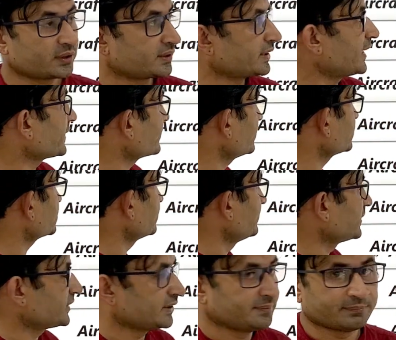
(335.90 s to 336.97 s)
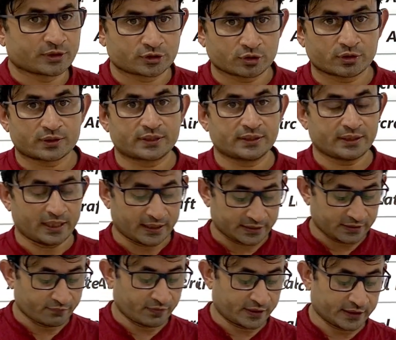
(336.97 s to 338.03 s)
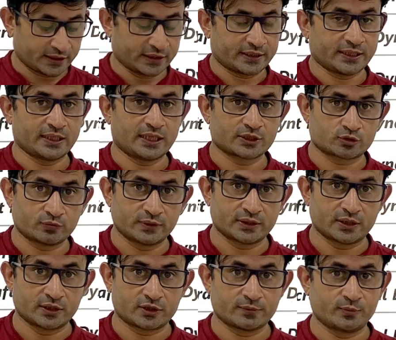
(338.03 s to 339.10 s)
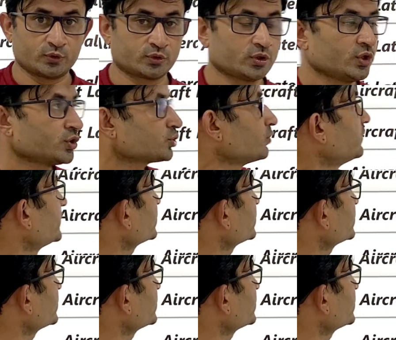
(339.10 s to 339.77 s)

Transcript: lateral stability majority, and then vertical tail also will contribute. So we'll